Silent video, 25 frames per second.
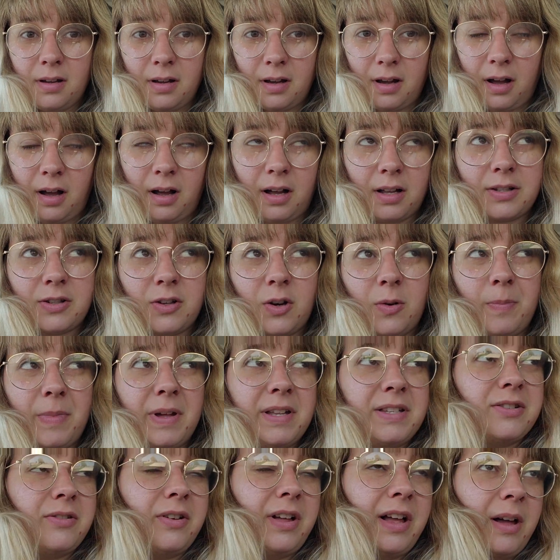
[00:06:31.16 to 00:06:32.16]
Also,
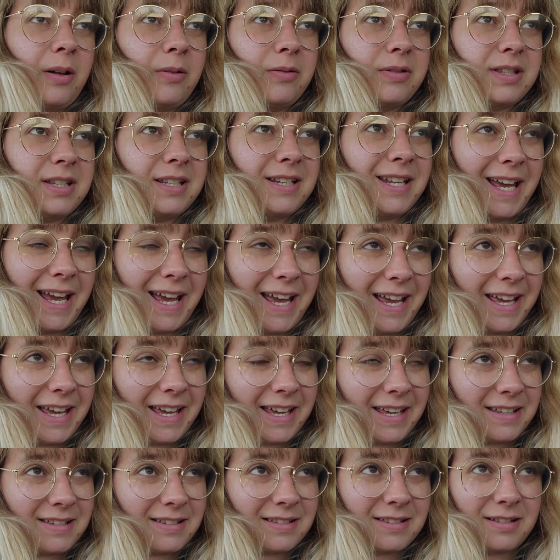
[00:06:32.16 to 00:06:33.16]
mental health today
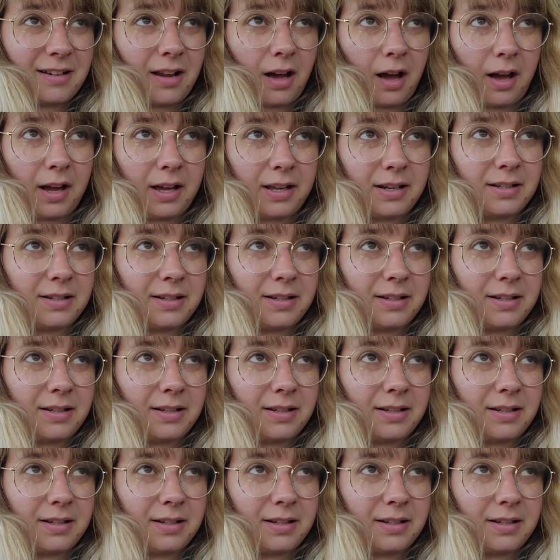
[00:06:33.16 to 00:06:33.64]
is not